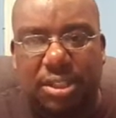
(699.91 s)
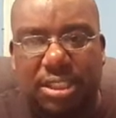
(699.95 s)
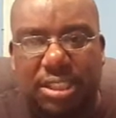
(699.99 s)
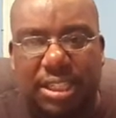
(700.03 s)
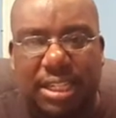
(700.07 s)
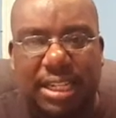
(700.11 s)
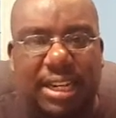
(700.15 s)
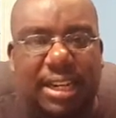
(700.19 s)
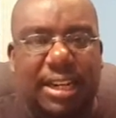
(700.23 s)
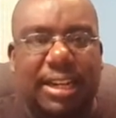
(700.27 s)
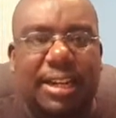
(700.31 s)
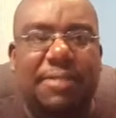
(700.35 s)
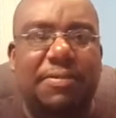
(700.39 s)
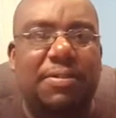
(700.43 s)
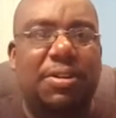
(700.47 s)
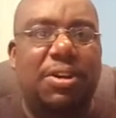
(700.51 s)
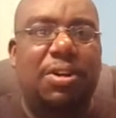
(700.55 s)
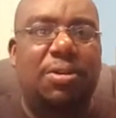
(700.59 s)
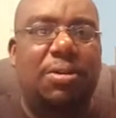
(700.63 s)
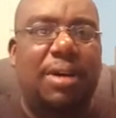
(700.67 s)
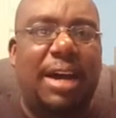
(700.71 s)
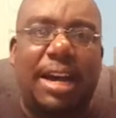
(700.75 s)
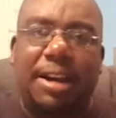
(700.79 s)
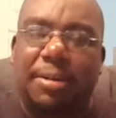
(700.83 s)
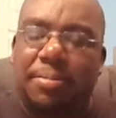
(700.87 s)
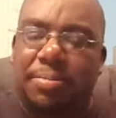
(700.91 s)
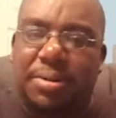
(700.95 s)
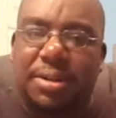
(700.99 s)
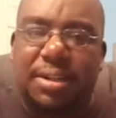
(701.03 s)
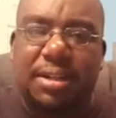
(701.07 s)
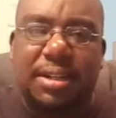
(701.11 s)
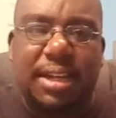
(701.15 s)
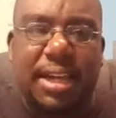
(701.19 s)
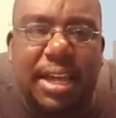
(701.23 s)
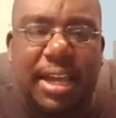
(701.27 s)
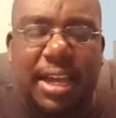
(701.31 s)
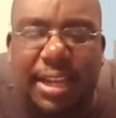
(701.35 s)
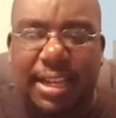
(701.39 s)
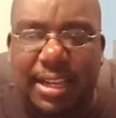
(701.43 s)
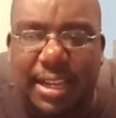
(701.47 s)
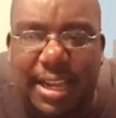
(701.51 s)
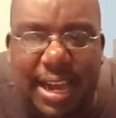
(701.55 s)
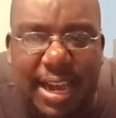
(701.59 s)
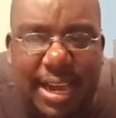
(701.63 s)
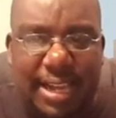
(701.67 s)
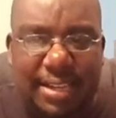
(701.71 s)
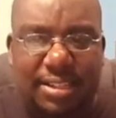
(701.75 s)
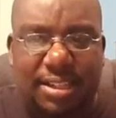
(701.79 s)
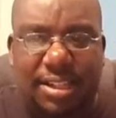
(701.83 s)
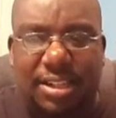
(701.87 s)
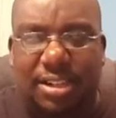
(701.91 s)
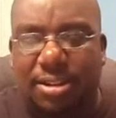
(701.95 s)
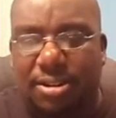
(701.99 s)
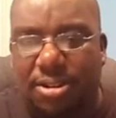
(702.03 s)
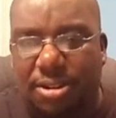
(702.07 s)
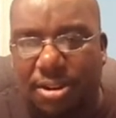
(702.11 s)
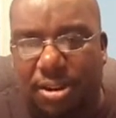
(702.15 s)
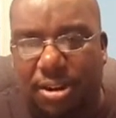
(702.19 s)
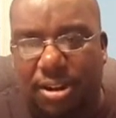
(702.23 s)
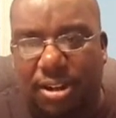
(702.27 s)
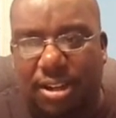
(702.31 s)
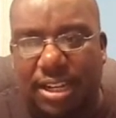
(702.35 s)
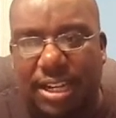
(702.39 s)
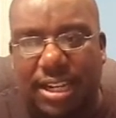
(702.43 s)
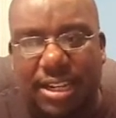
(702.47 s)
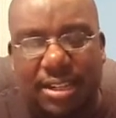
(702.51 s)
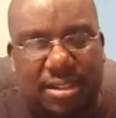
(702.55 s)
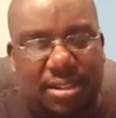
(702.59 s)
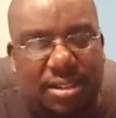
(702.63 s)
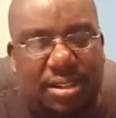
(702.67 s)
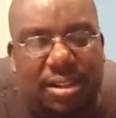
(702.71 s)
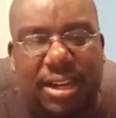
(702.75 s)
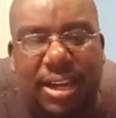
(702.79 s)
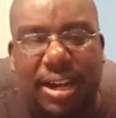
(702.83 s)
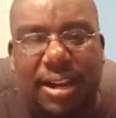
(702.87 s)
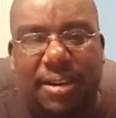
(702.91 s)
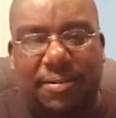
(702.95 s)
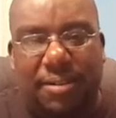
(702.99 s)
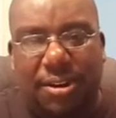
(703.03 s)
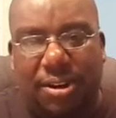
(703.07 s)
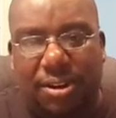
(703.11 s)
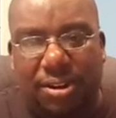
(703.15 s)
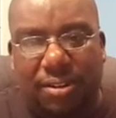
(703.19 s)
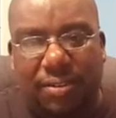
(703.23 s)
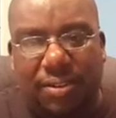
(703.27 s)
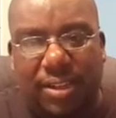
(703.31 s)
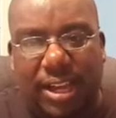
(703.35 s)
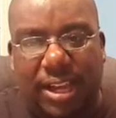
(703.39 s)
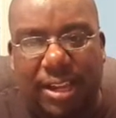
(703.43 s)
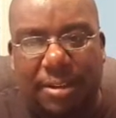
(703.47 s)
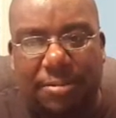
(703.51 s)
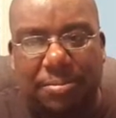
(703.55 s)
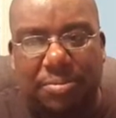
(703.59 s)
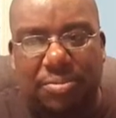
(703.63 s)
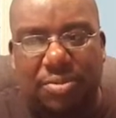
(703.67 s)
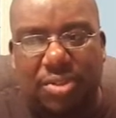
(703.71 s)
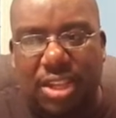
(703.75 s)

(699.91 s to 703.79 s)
She didn't even know how to put gas in the car. He took care of all of that.